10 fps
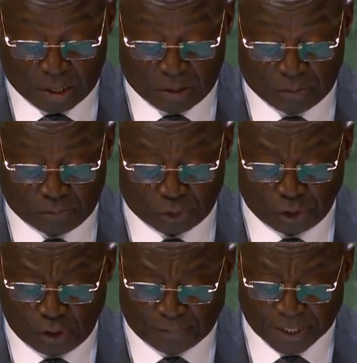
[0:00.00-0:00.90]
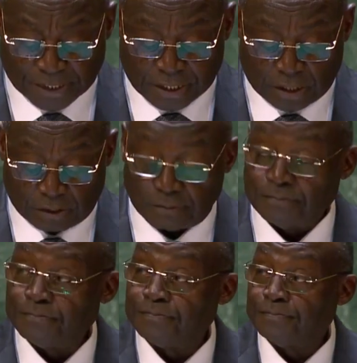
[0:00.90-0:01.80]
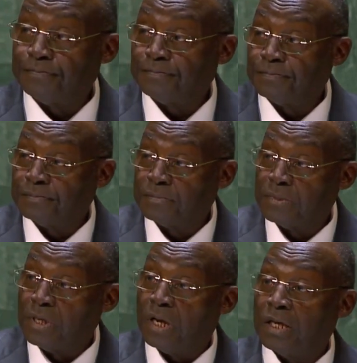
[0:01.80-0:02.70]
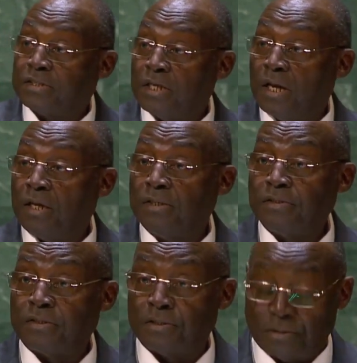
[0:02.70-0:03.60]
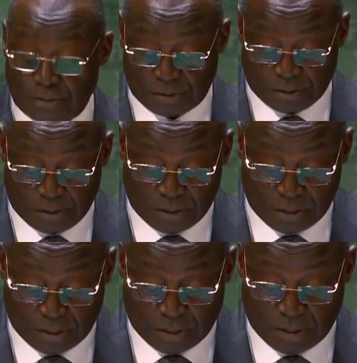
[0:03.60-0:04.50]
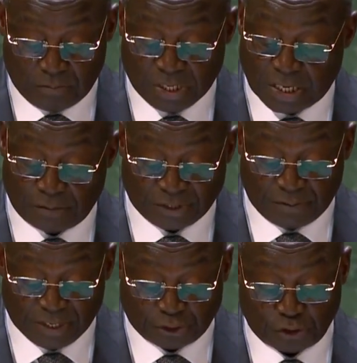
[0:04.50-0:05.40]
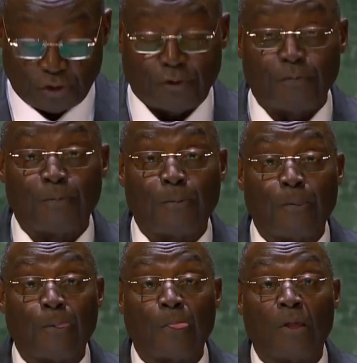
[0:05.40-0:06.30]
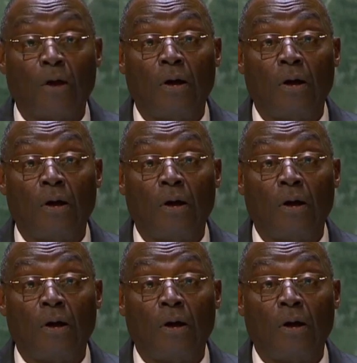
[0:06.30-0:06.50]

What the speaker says: of the efforts of nations. Mr. President, Excellencies, ladies and gentlemen,